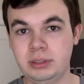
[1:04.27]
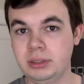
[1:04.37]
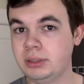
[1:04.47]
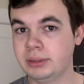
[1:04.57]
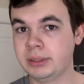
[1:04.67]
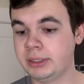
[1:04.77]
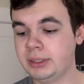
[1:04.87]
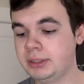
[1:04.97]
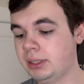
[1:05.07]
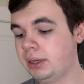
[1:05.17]

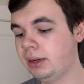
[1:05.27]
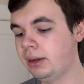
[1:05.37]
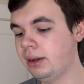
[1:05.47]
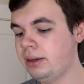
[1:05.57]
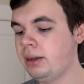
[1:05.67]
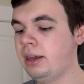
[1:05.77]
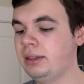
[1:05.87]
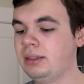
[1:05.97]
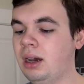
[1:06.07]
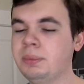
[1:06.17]
storage. Now at
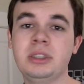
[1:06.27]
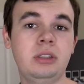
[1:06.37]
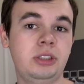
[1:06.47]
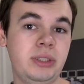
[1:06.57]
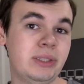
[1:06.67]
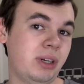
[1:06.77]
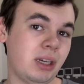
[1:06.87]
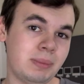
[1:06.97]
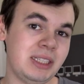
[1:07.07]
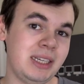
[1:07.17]
the top, it's going to show you a
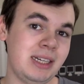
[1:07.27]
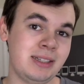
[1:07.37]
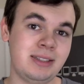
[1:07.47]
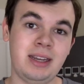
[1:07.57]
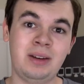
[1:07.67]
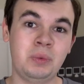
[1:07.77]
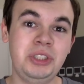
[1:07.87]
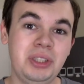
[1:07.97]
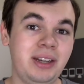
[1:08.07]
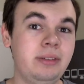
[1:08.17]
recommendation saying, would
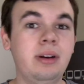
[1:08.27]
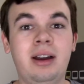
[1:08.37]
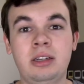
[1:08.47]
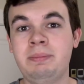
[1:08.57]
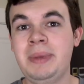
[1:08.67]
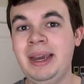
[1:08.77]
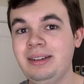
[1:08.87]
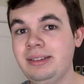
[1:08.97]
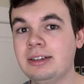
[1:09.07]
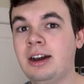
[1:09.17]
you like to
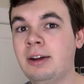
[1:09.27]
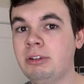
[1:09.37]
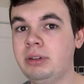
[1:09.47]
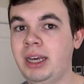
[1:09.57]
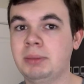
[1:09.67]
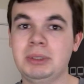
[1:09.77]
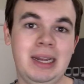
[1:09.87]
automatically offload apps?